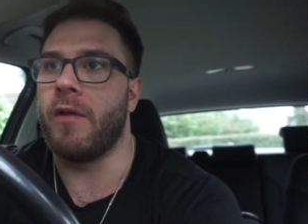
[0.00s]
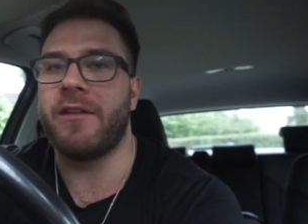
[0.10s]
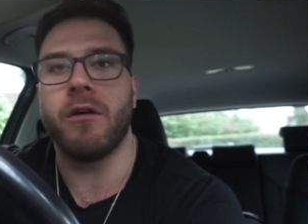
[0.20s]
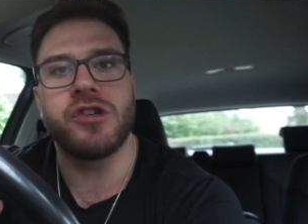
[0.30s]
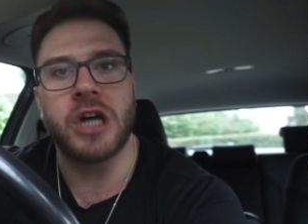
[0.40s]
They
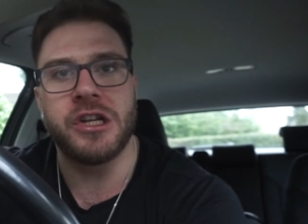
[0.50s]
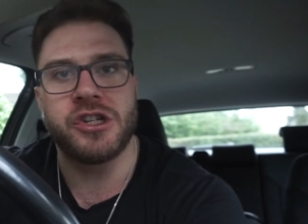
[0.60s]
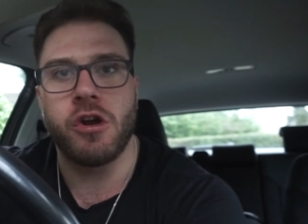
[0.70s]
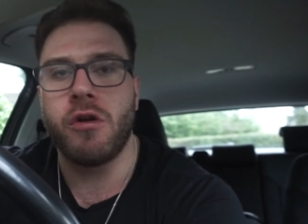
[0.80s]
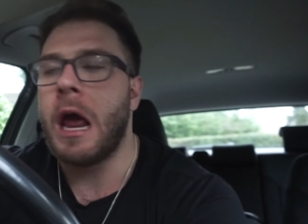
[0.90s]
don't judge
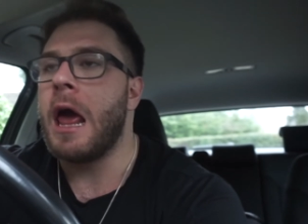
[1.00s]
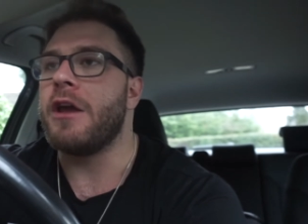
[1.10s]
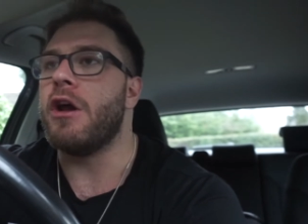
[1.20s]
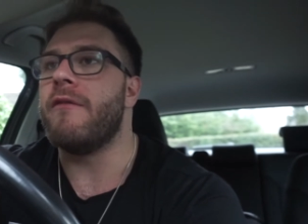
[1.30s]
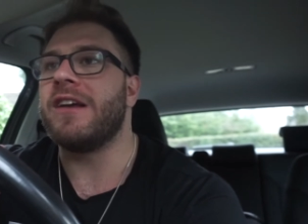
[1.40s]
you,
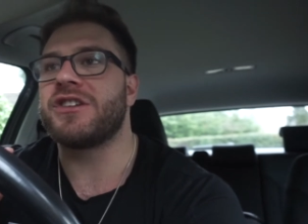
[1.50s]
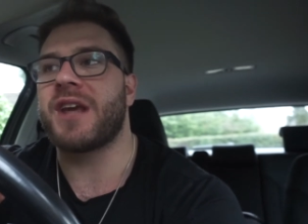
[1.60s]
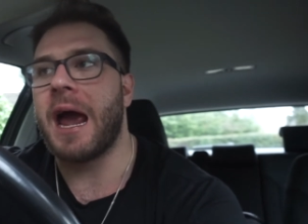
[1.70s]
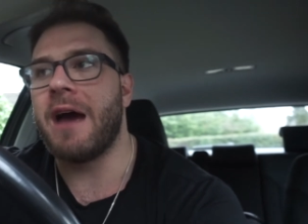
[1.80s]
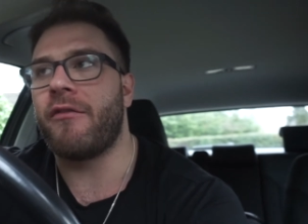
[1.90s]
you know, they just
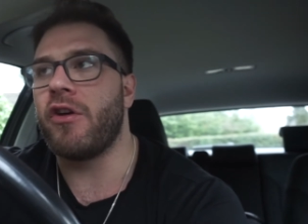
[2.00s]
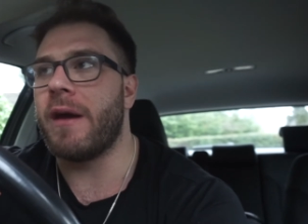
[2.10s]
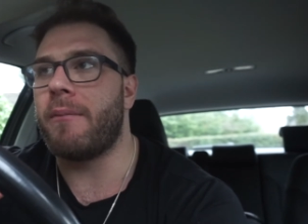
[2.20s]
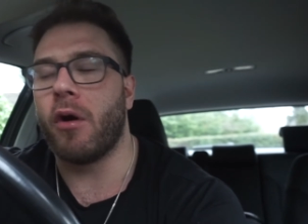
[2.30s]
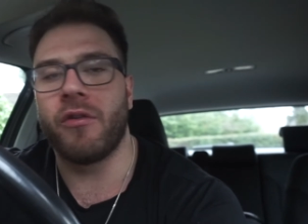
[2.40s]
care for you,
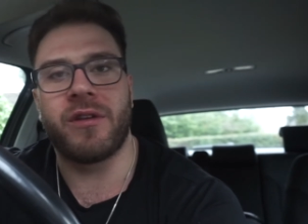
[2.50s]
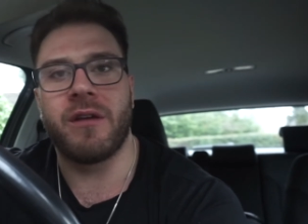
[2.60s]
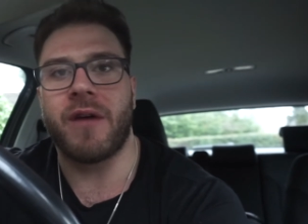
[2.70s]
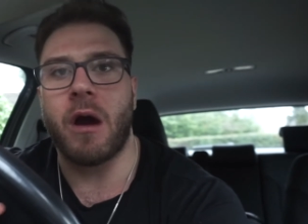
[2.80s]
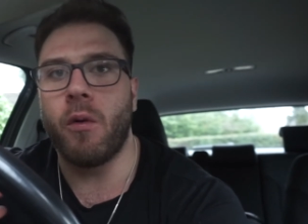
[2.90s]
they're
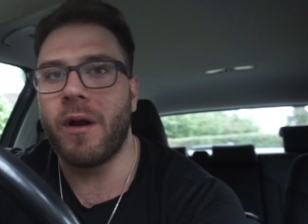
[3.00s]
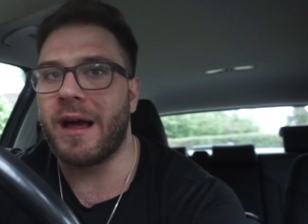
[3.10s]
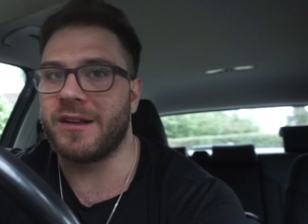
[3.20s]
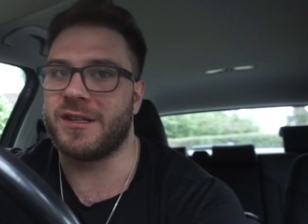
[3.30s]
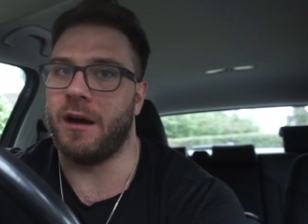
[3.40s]
positive, all of
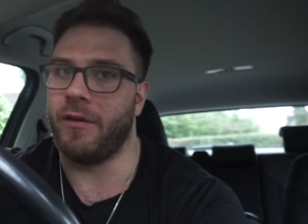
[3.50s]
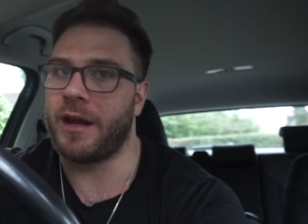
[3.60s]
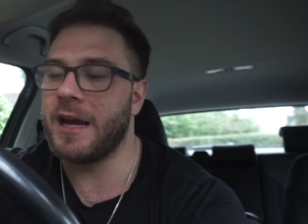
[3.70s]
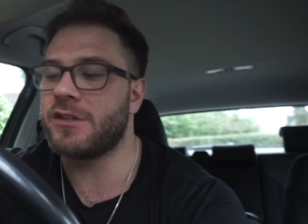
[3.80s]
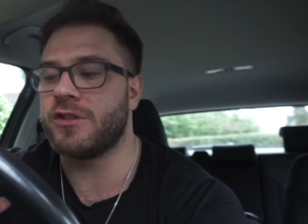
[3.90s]
that stuff,
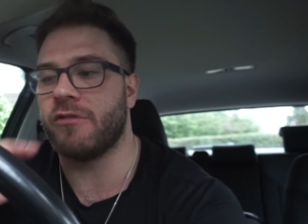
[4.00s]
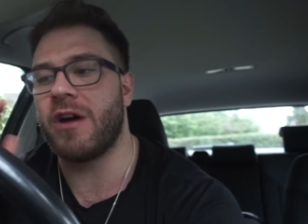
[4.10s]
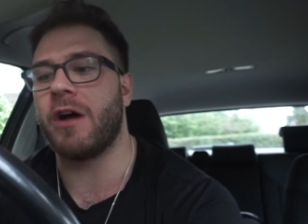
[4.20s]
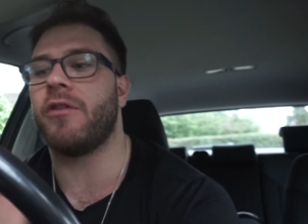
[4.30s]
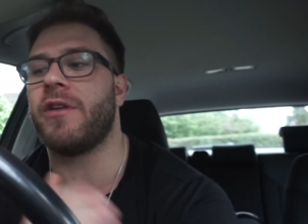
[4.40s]
okay? So
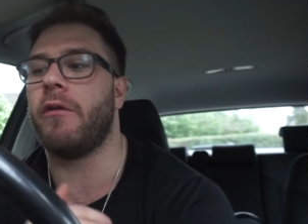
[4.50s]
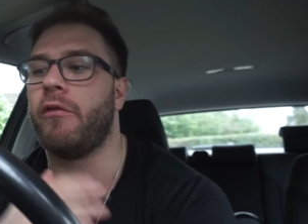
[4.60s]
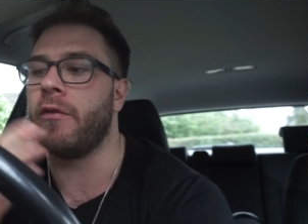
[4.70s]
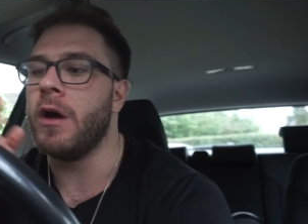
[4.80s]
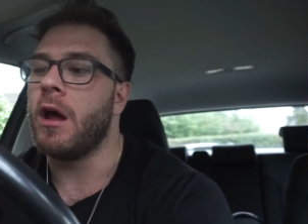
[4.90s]
surround yourself
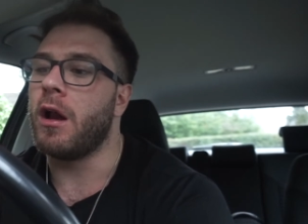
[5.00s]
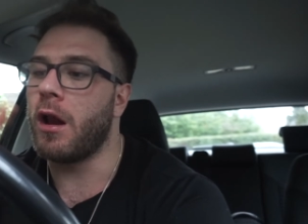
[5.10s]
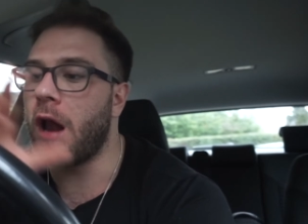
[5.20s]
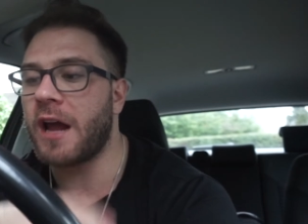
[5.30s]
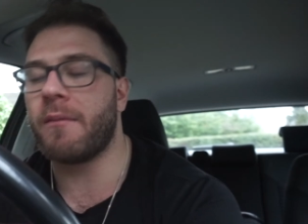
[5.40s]
with
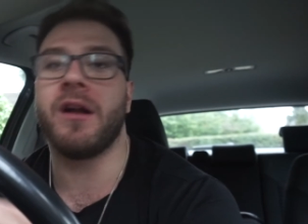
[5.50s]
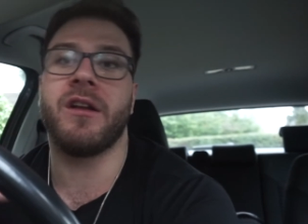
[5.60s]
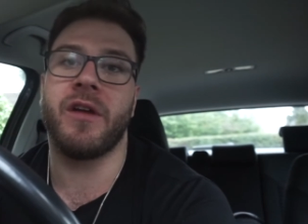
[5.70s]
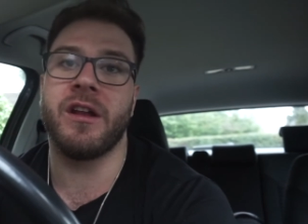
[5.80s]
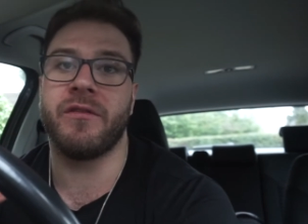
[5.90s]

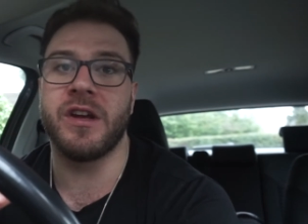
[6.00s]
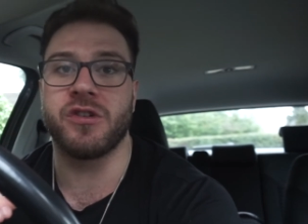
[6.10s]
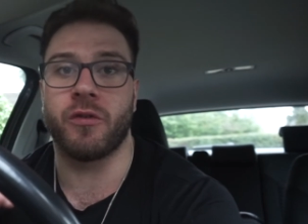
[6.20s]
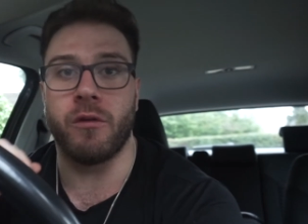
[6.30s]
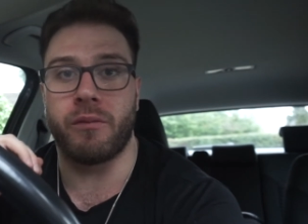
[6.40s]
like-minded
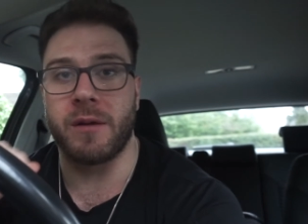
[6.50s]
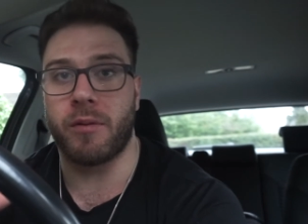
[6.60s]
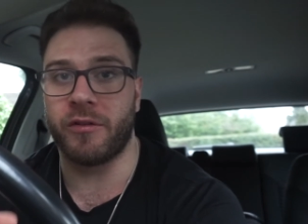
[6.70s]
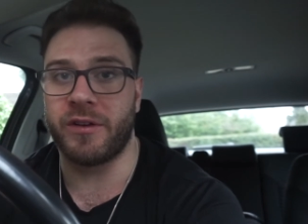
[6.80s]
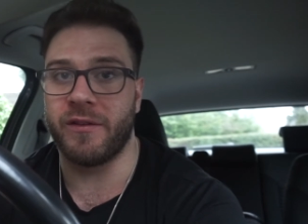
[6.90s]
individuals who bring
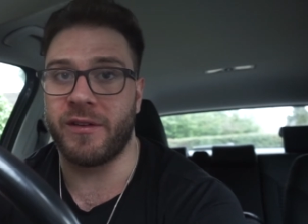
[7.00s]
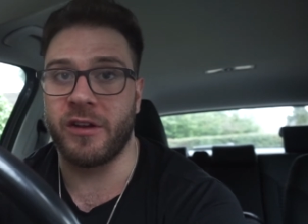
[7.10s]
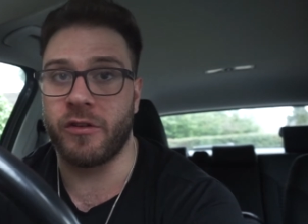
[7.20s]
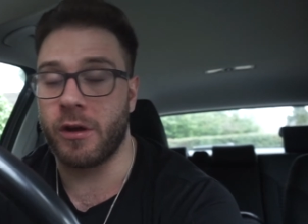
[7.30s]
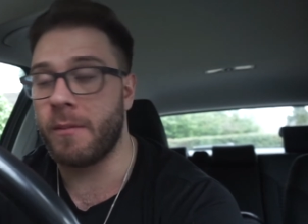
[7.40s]
positivity
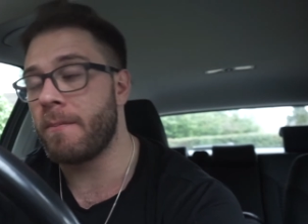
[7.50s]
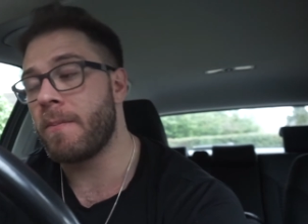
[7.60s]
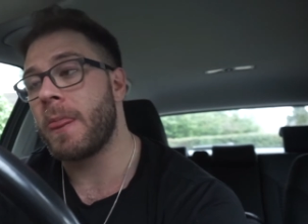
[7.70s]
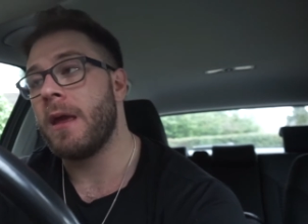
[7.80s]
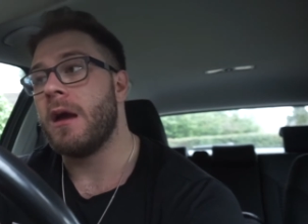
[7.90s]
to
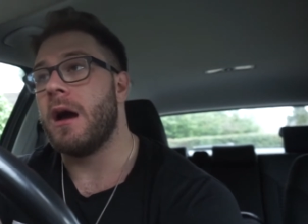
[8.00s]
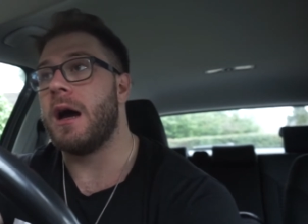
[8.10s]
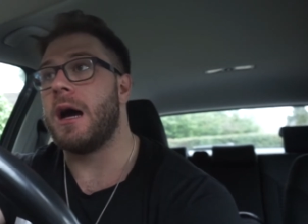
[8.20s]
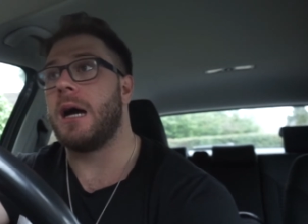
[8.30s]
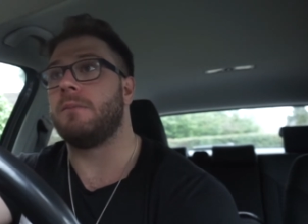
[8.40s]

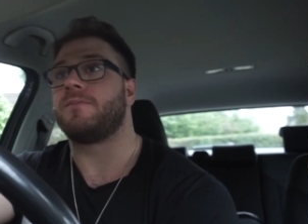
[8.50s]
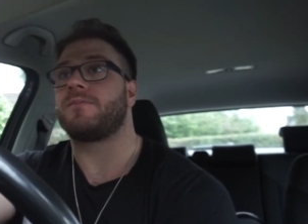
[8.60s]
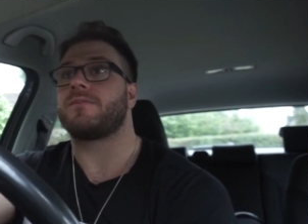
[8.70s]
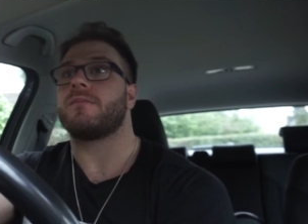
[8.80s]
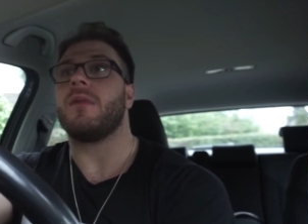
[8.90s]
you.
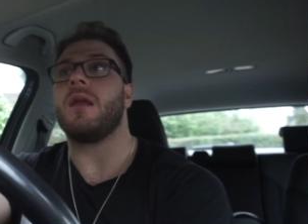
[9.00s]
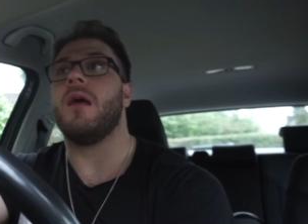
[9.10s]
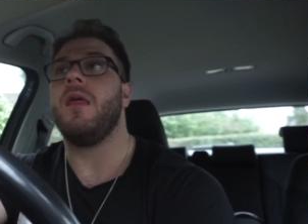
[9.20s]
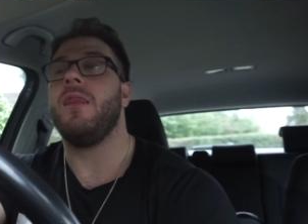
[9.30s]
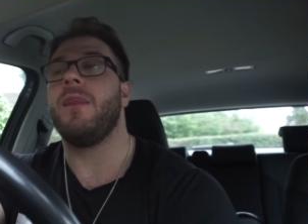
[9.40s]

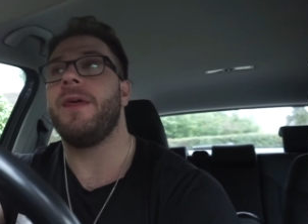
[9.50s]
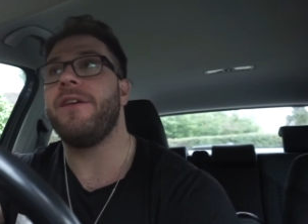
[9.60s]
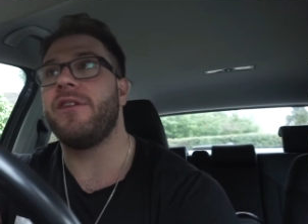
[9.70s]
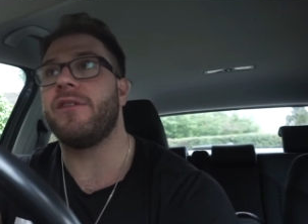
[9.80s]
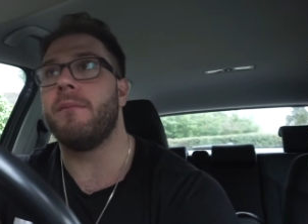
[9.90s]

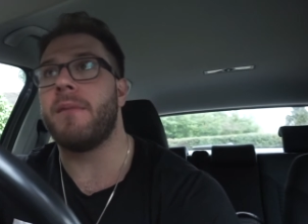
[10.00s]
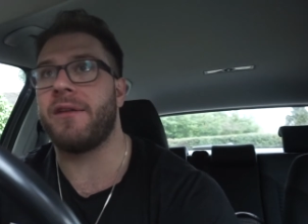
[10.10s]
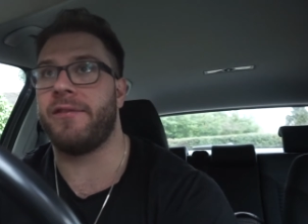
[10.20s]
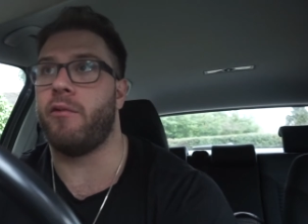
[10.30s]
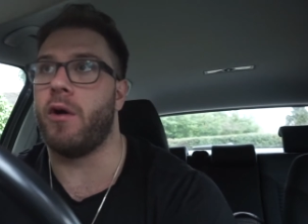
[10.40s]
This is a
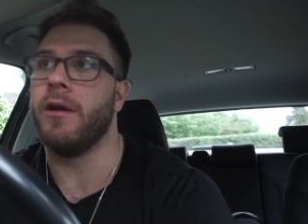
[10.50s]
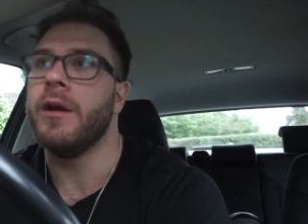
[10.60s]
massive one.